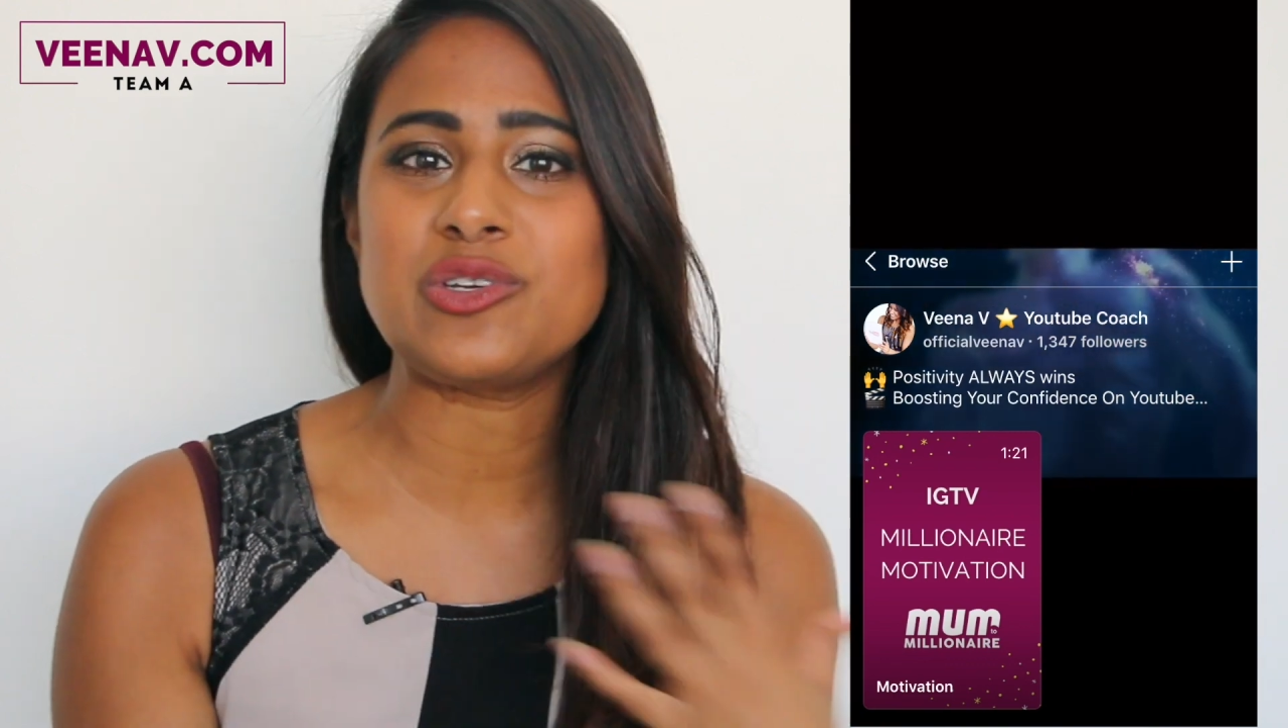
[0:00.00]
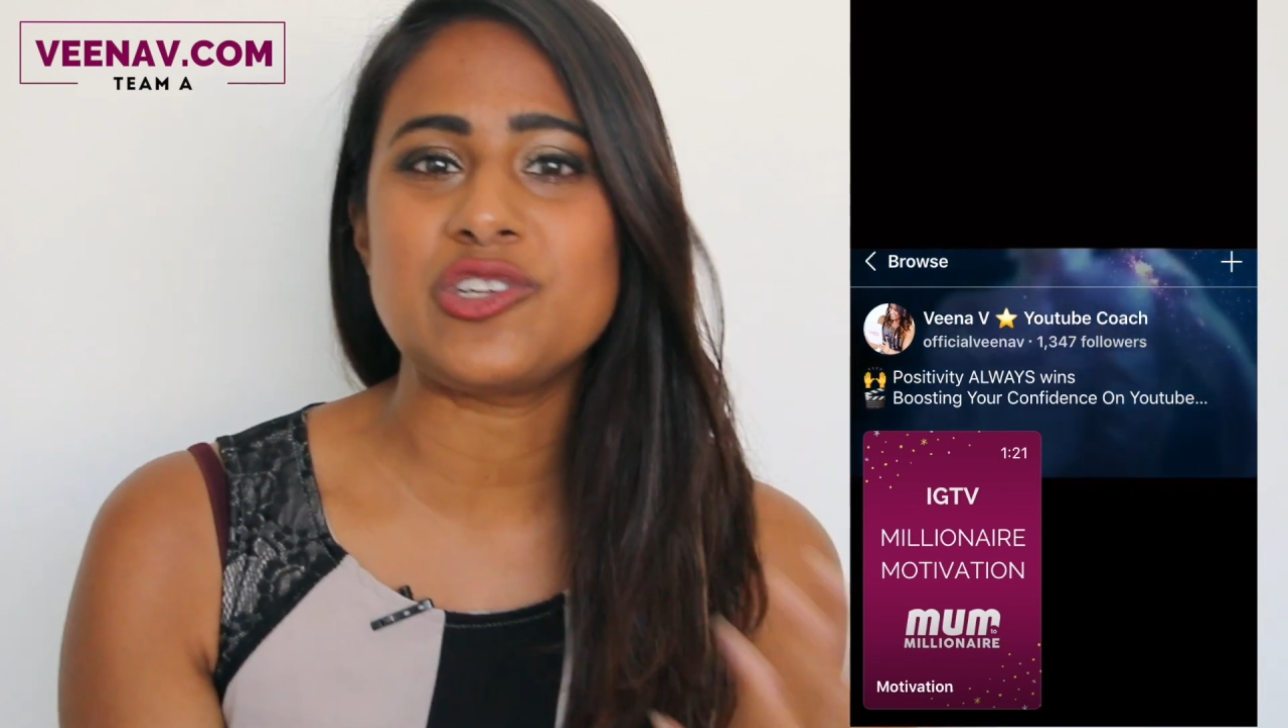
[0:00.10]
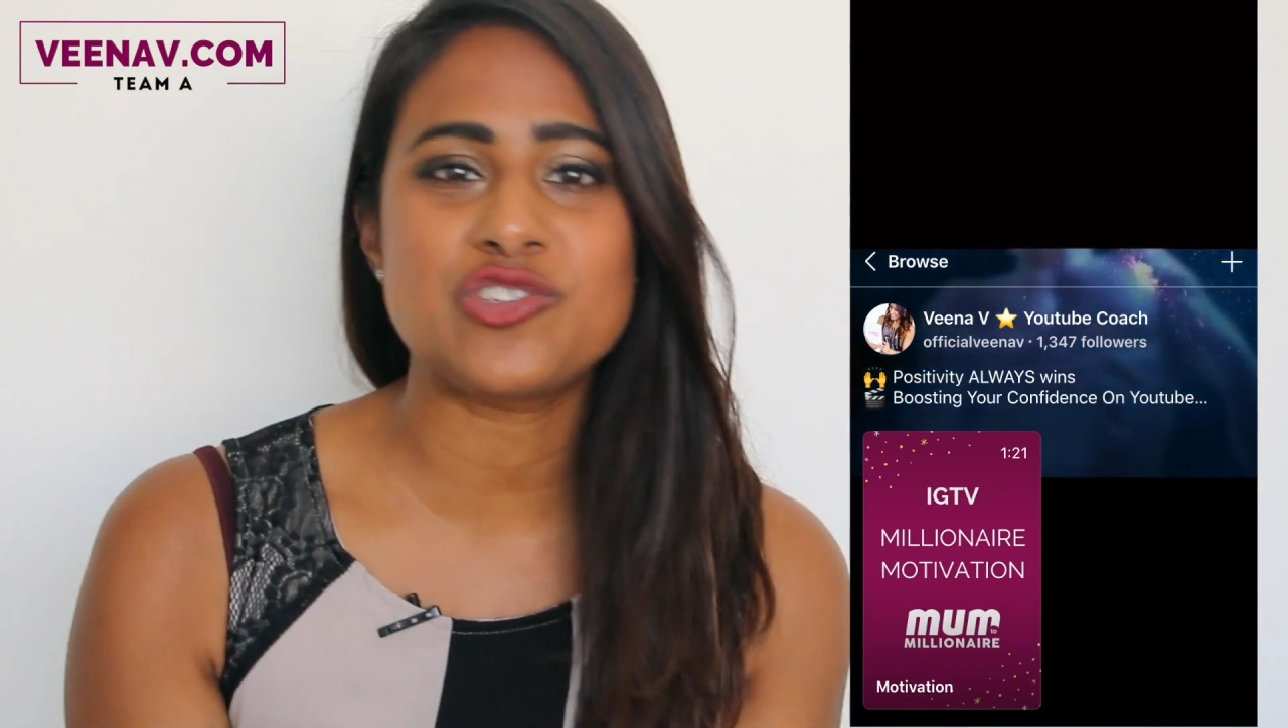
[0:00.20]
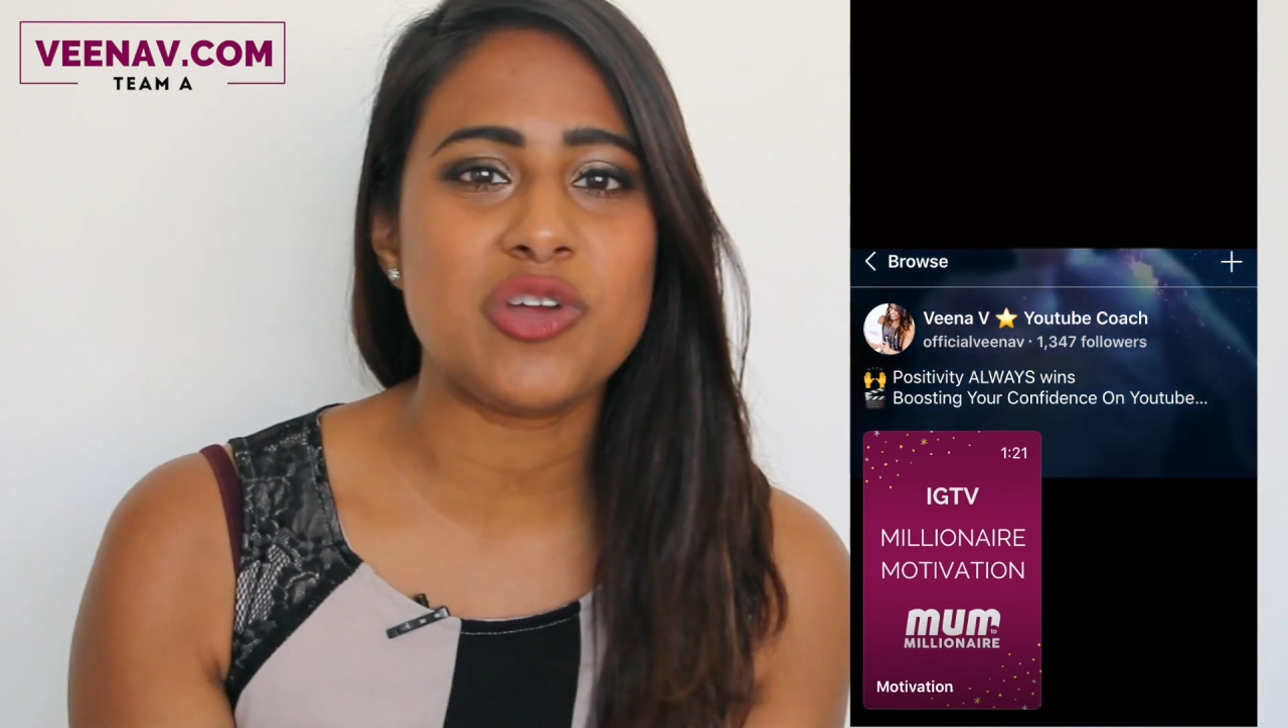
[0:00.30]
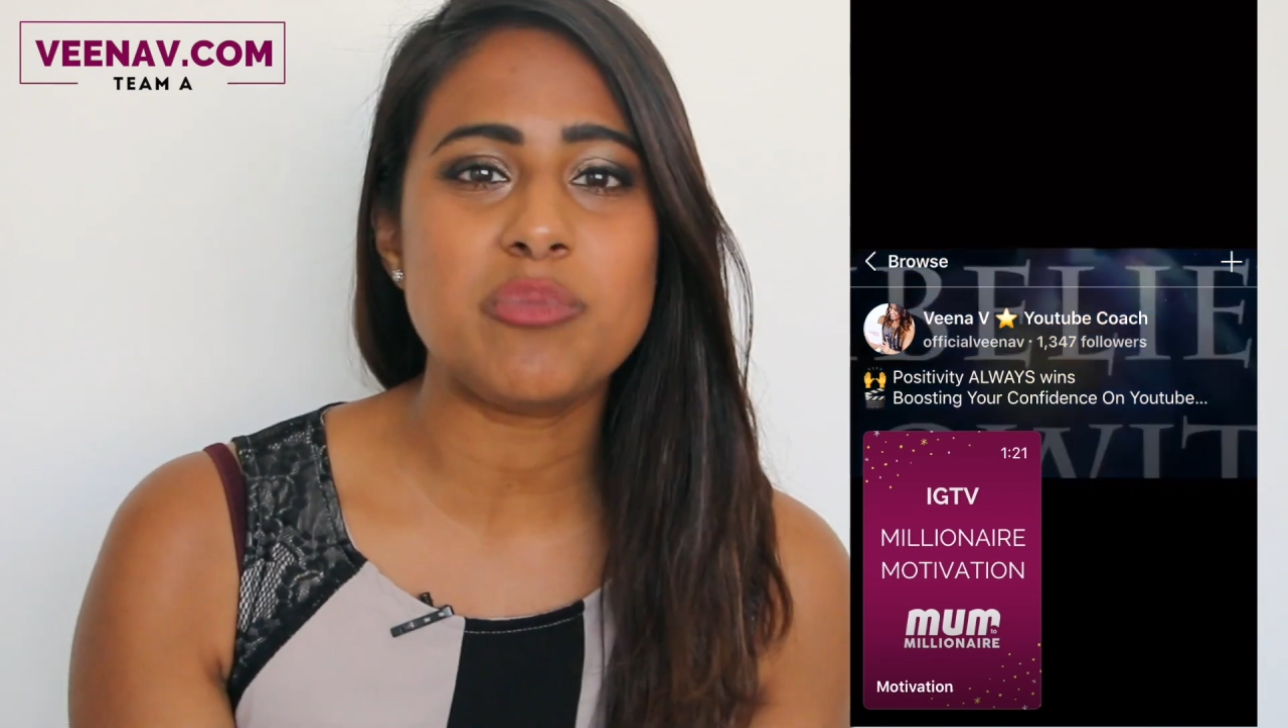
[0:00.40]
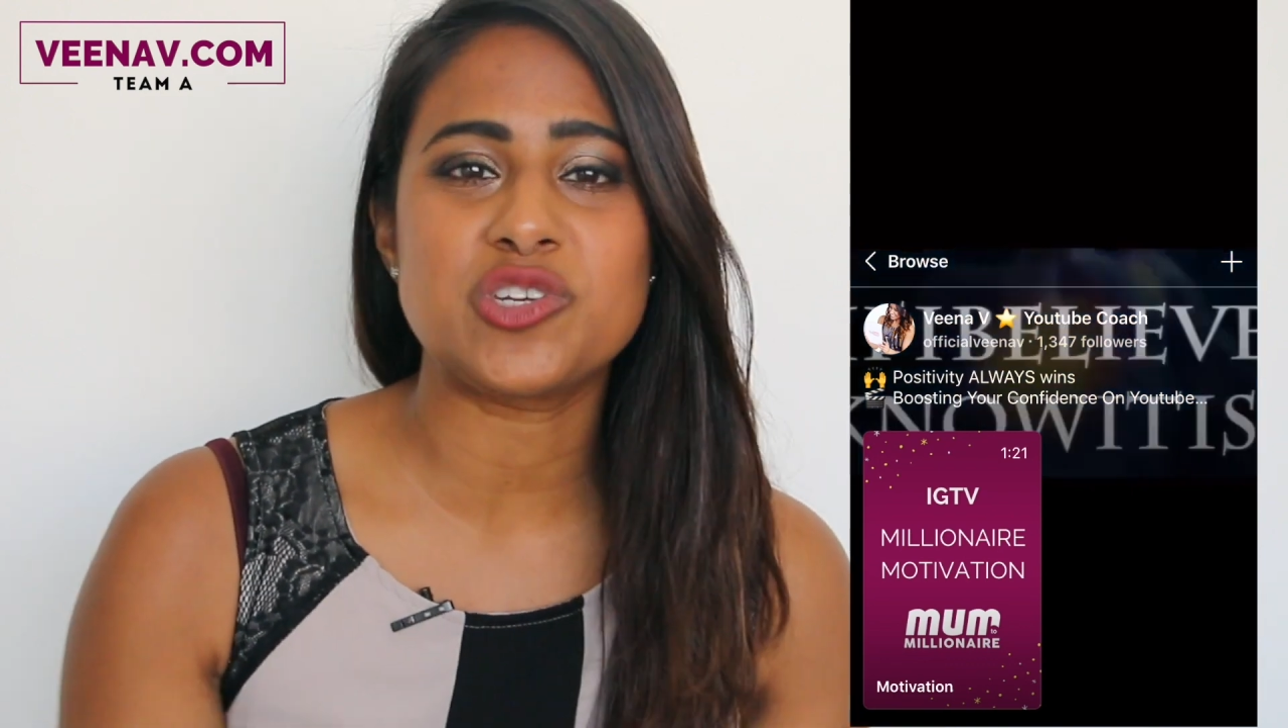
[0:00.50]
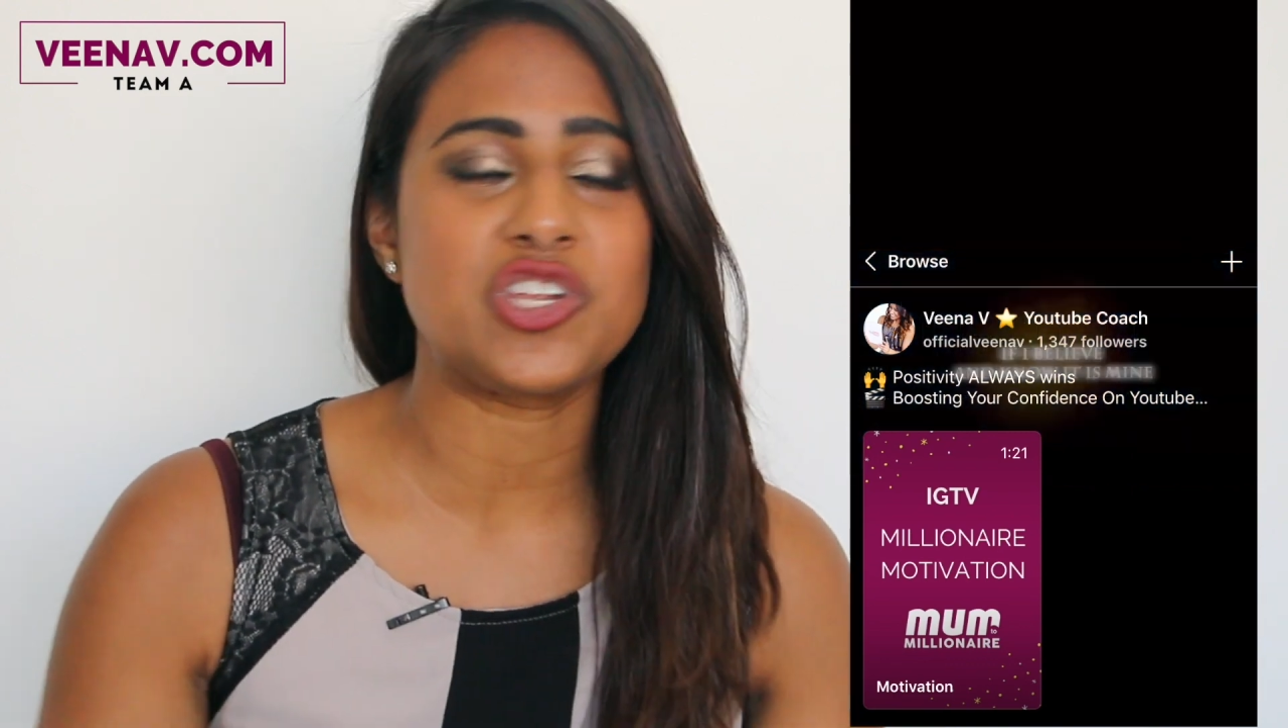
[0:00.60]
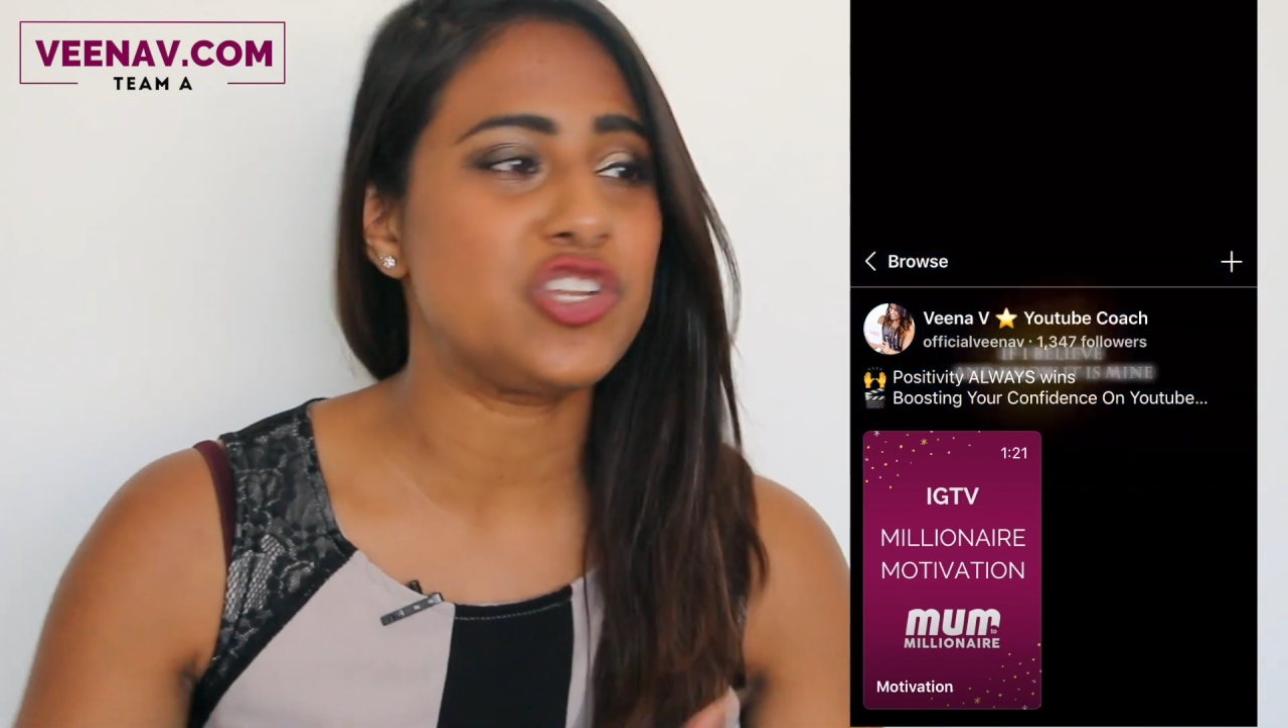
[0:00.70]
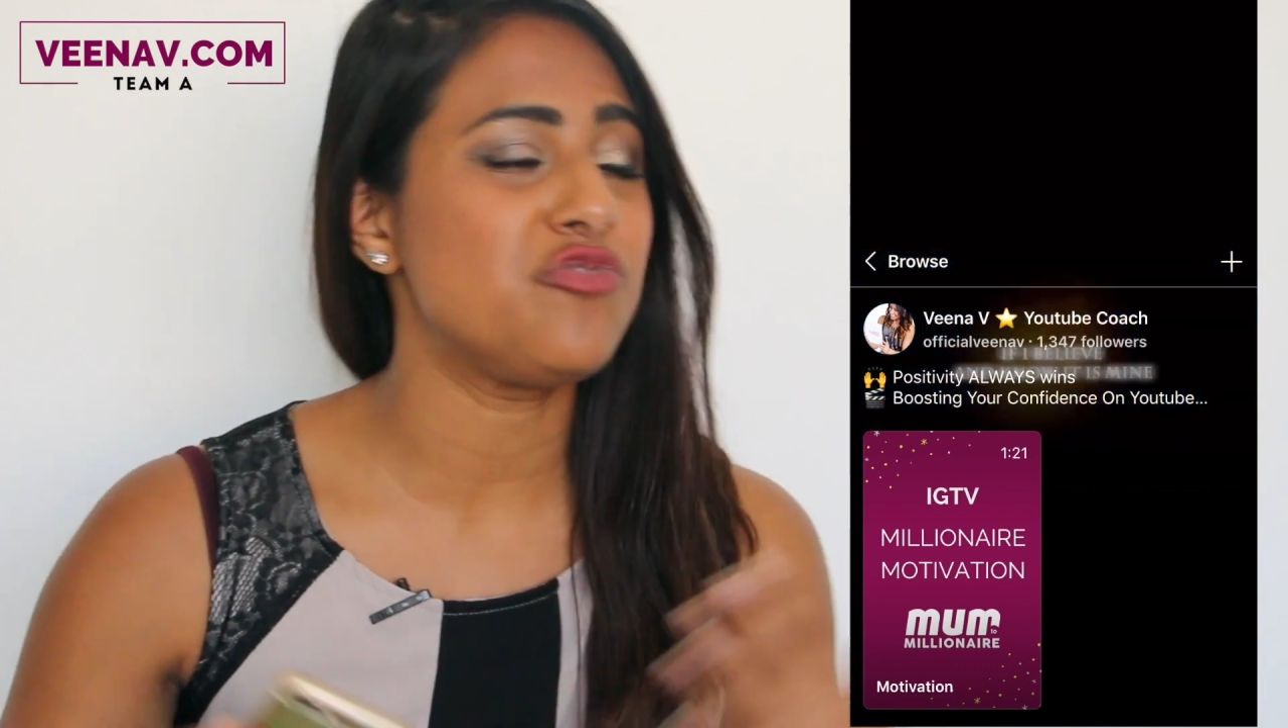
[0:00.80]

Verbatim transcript: your description.